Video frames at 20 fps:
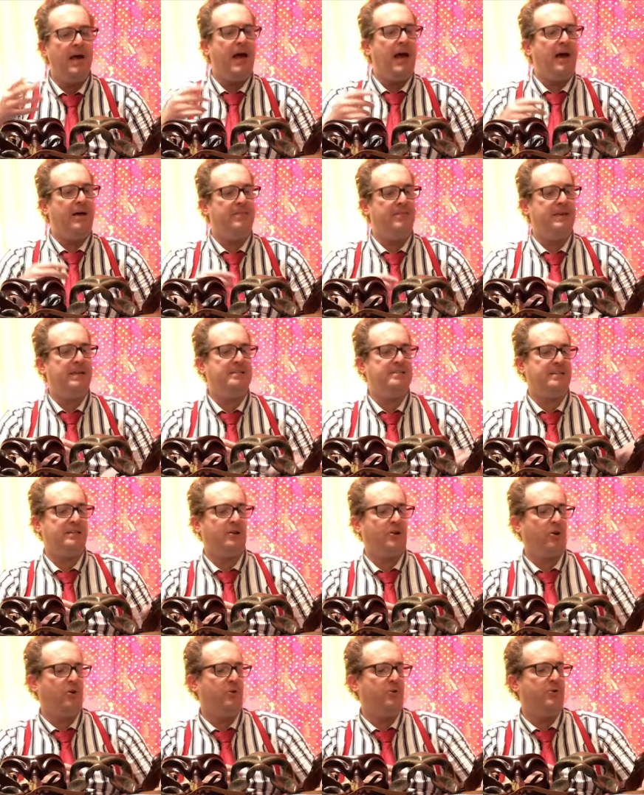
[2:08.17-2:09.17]
and these
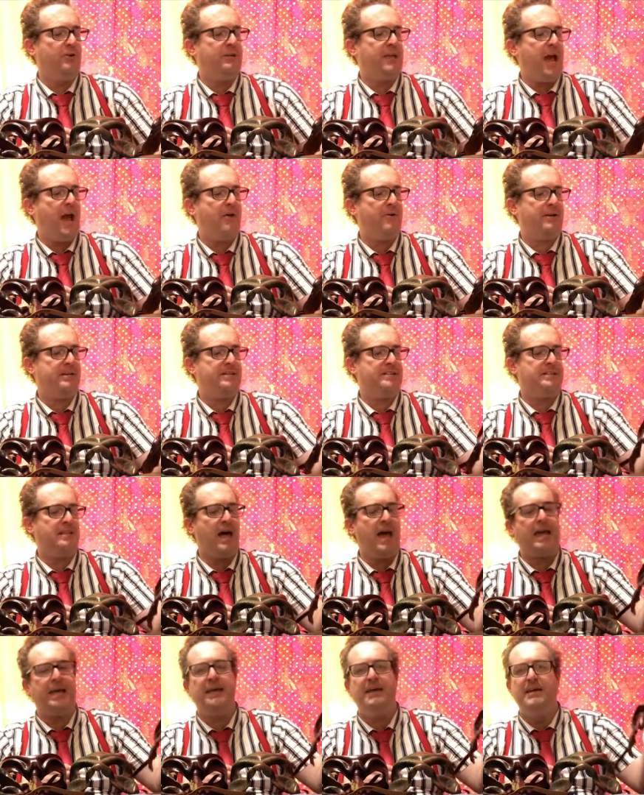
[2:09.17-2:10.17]
included characters
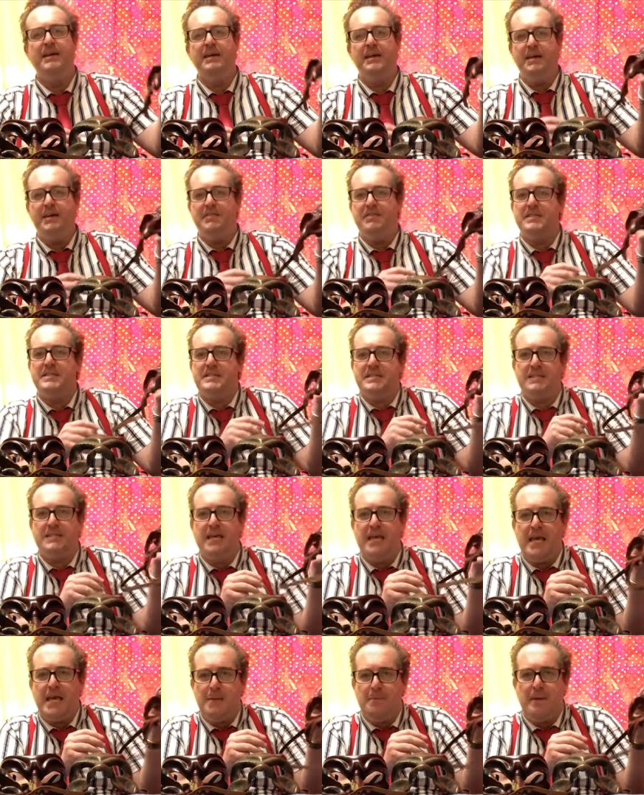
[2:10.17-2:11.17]
like the
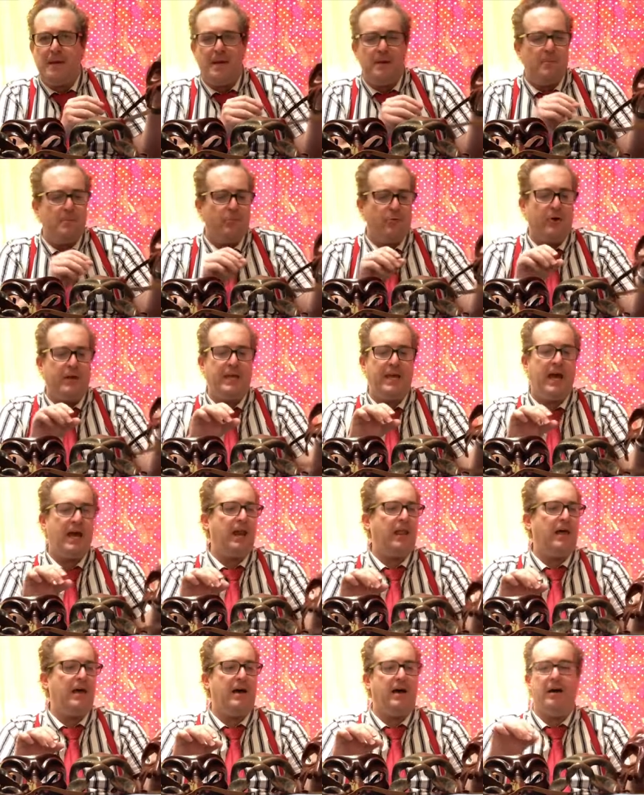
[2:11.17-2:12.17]
scheming
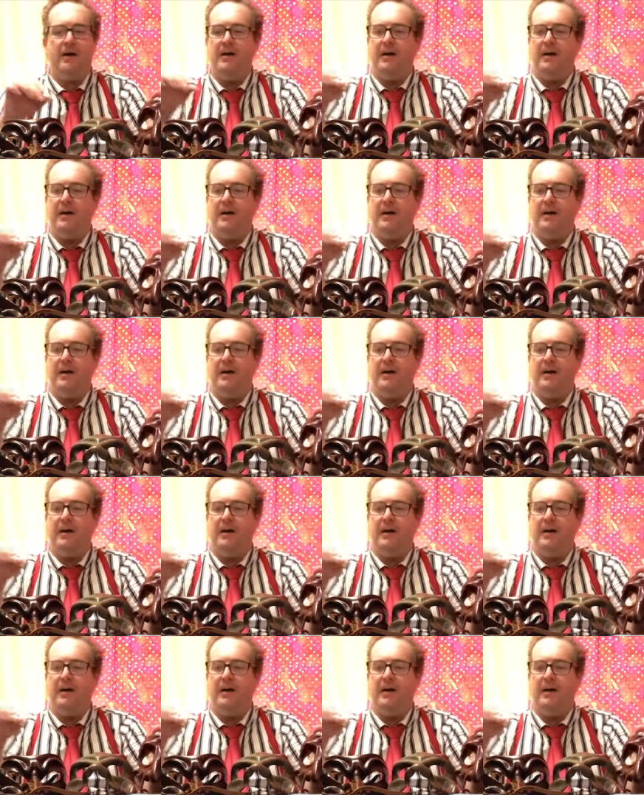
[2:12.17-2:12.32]
Brigella